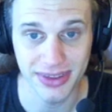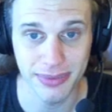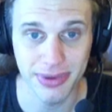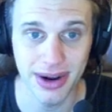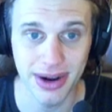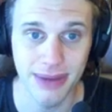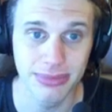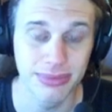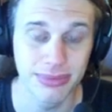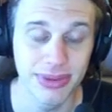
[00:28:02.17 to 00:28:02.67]

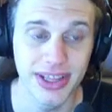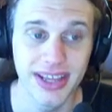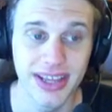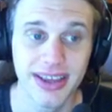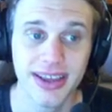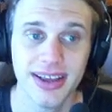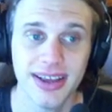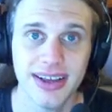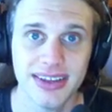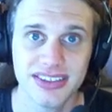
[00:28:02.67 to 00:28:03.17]
probably.
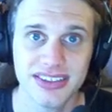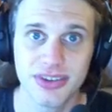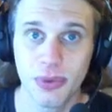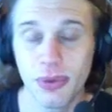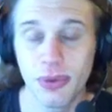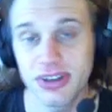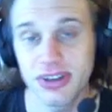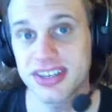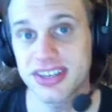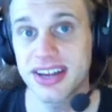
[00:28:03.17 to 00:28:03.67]
So
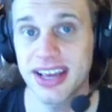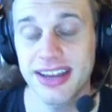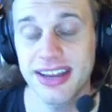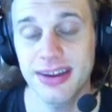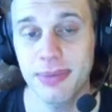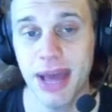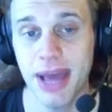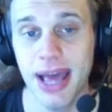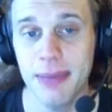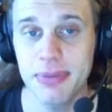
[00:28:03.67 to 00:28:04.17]
what's going to end
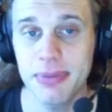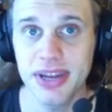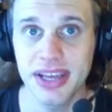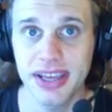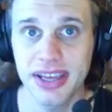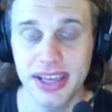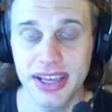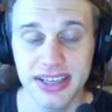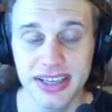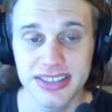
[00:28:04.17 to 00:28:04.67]
up
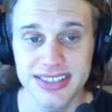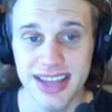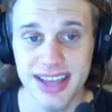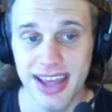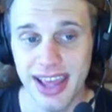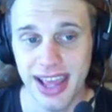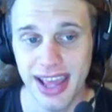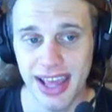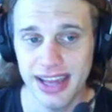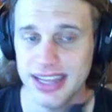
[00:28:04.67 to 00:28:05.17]
happening is
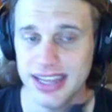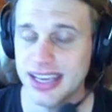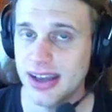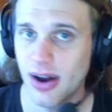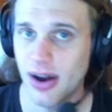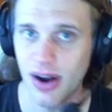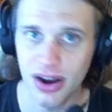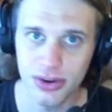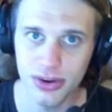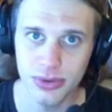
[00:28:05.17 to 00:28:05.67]
any
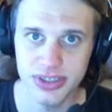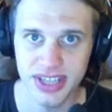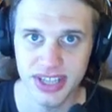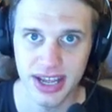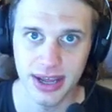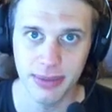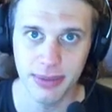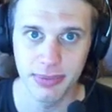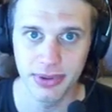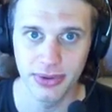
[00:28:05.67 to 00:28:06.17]
auto
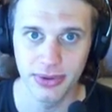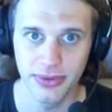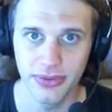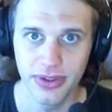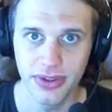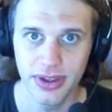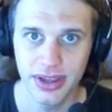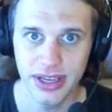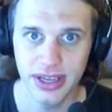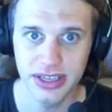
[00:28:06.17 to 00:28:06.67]
attack build
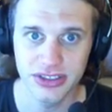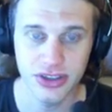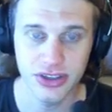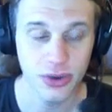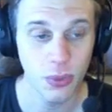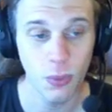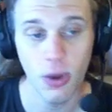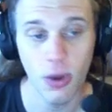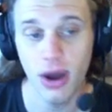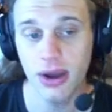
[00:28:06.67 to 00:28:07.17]
is going to
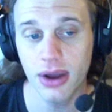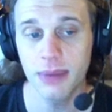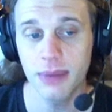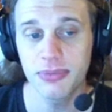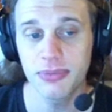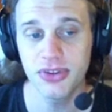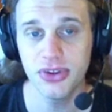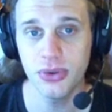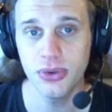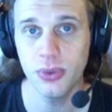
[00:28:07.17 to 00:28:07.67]
walk up
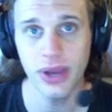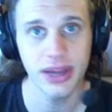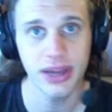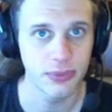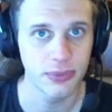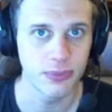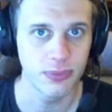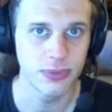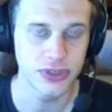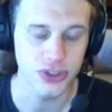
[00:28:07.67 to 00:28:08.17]
to you and
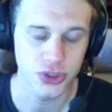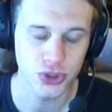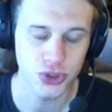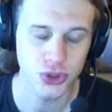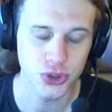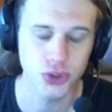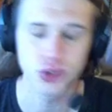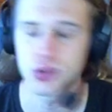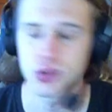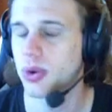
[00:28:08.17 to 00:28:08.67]

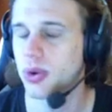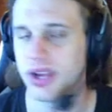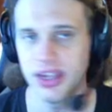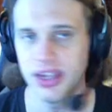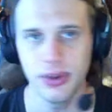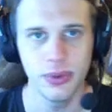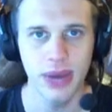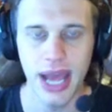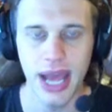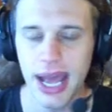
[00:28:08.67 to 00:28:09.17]
destroy
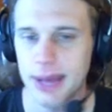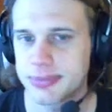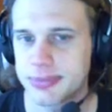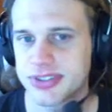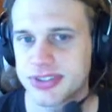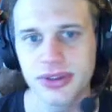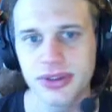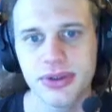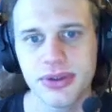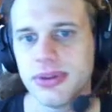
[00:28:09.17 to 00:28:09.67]
you.
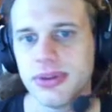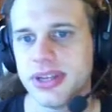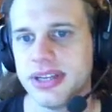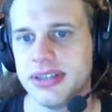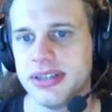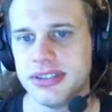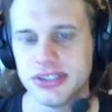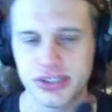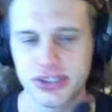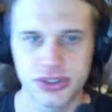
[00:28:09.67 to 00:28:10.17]
Absolutely
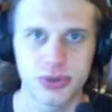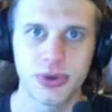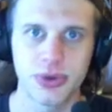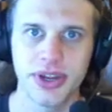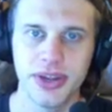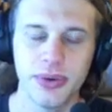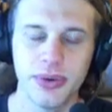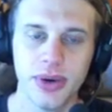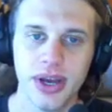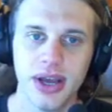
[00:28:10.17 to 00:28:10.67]
destroy
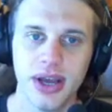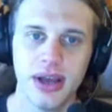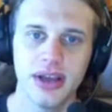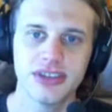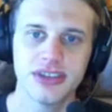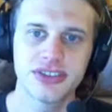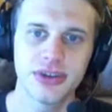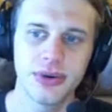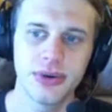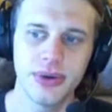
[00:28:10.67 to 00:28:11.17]
you.
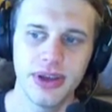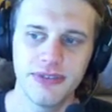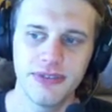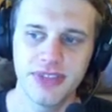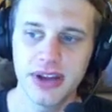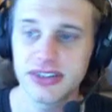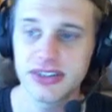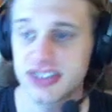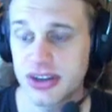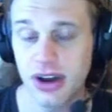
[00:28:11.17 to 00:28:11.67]
So if
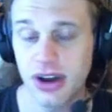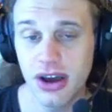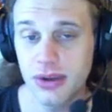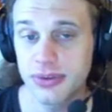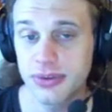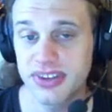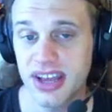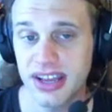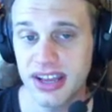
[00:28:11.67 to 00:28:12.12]
there's an auto attack